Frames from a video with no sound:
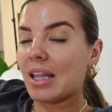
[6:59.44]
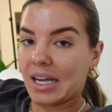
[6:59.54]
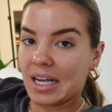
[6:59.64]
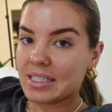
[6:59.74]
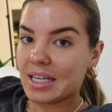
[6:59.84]

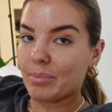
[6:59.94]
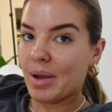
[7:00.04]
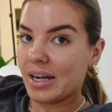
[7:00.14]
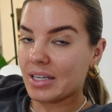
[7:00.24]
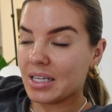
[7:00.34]
Like I said,
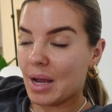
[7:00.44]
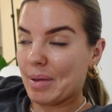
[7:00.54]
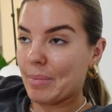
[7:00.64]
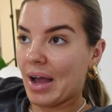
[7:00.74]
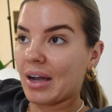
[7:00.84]
Peter's
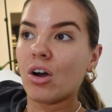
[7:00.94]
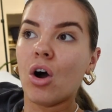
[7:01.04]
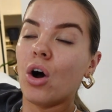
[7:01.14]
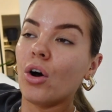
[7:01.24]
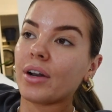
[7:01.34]
coming back
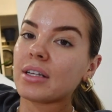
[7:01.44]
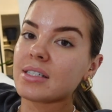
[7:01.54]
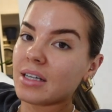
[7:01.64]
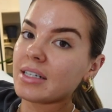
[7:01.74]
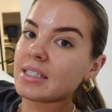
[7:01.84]
on
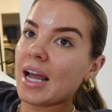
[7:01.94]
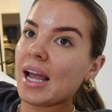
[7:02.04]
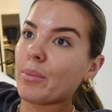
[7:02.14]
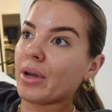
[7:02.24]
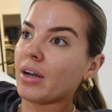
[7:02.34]

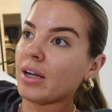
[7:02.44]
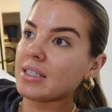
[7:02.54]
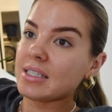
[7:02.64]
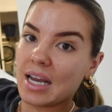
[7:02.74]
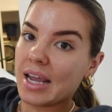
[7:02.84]
Sunday and we're gonna
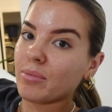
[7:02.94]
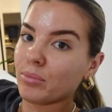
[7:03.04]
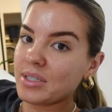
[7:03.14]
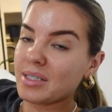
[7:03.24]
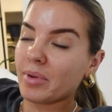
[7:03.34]
stay in
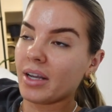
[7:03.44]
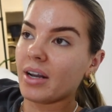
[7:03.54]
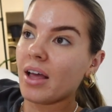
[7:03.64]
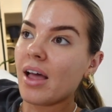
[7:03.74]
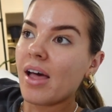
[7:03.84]

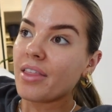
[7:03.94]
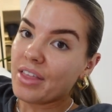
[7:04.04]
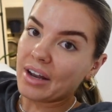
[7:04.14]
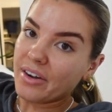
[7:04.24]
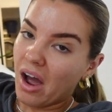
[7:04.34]
Brisbane
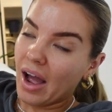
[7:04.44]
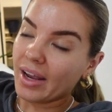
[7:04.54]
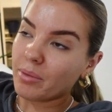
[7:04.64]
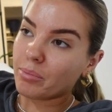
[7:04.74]
that night